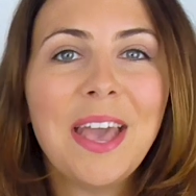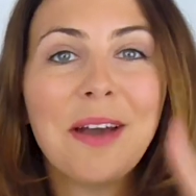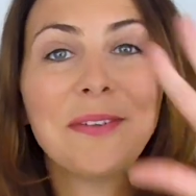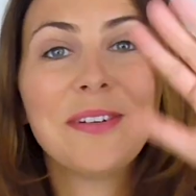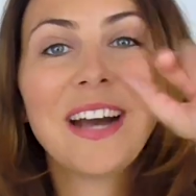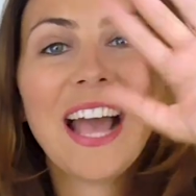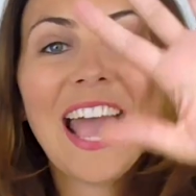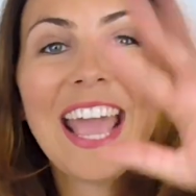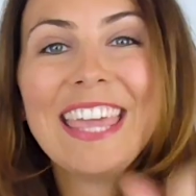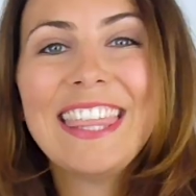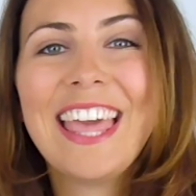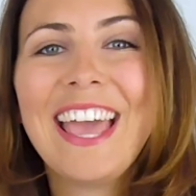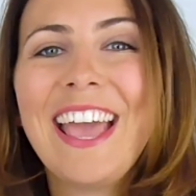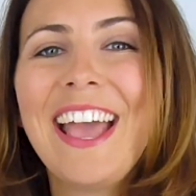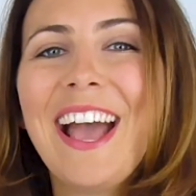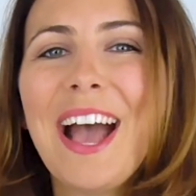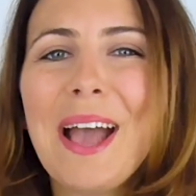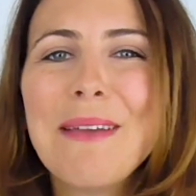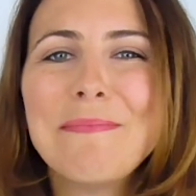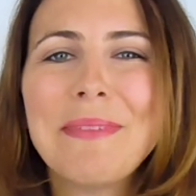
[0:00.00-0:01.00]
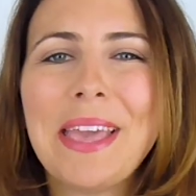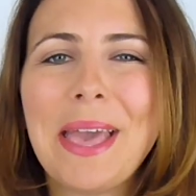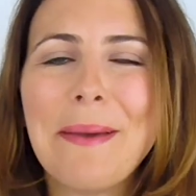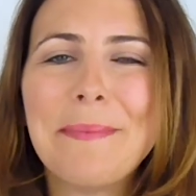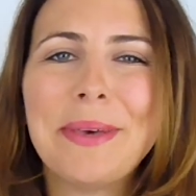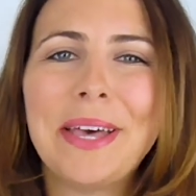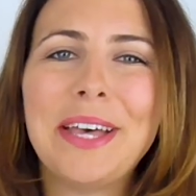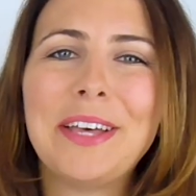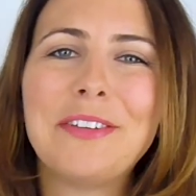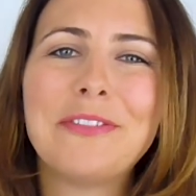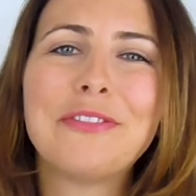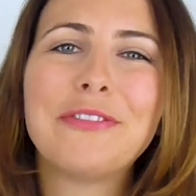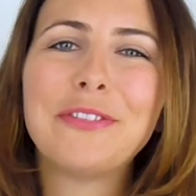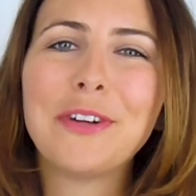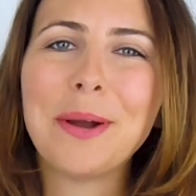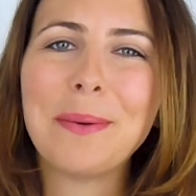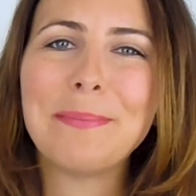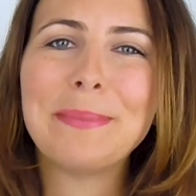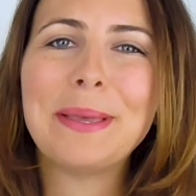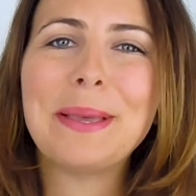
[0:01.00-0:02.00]
Well, hey there, I'm Emma
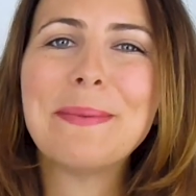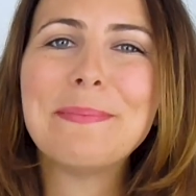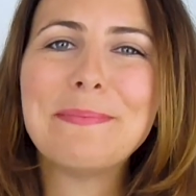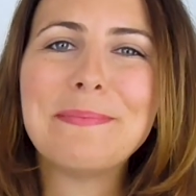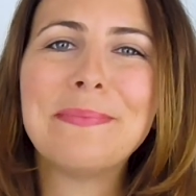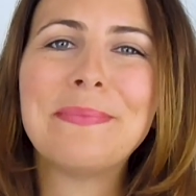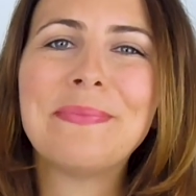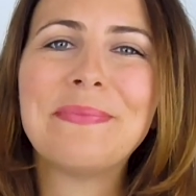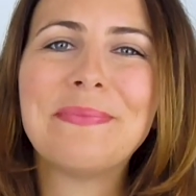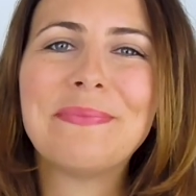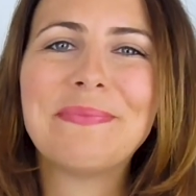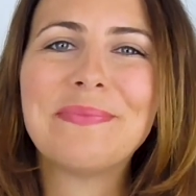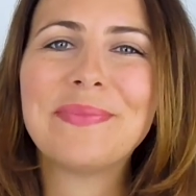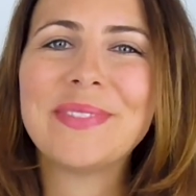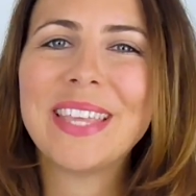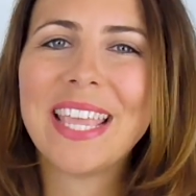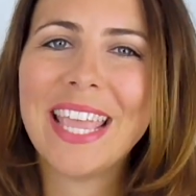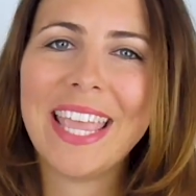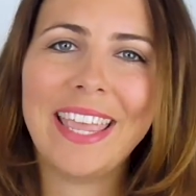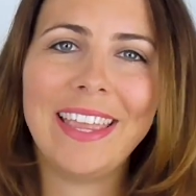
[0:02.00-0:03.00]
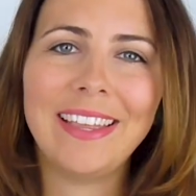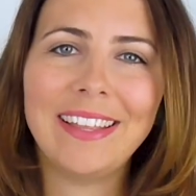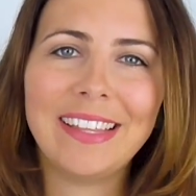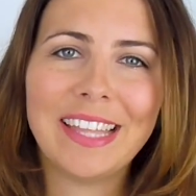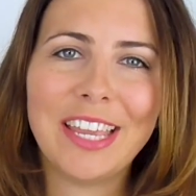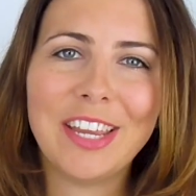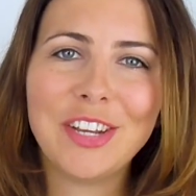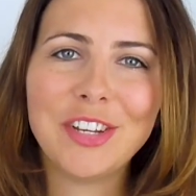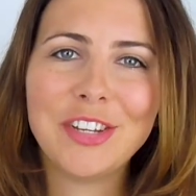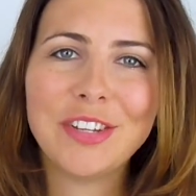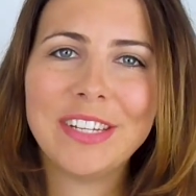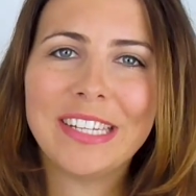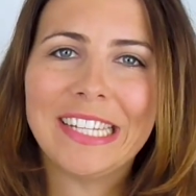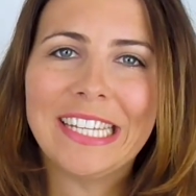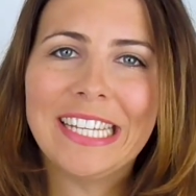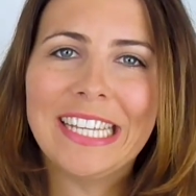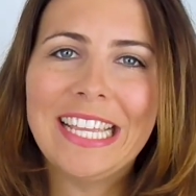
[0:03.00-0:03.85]
from mmmEnglish.